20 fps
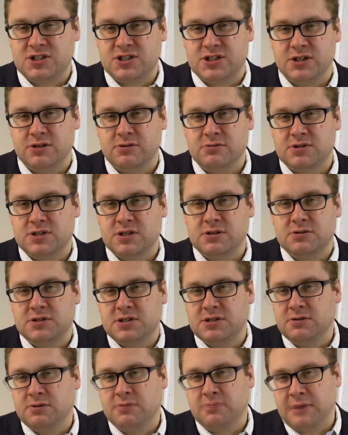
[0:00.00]

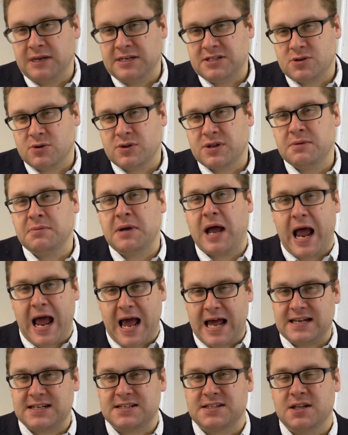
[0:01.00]
to mentor them
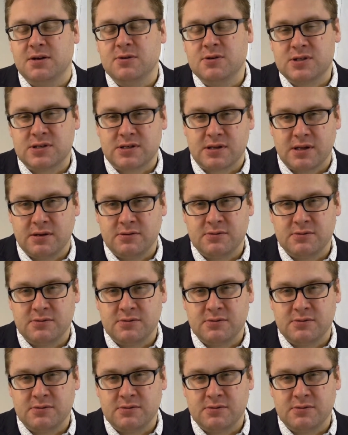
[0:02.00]
at those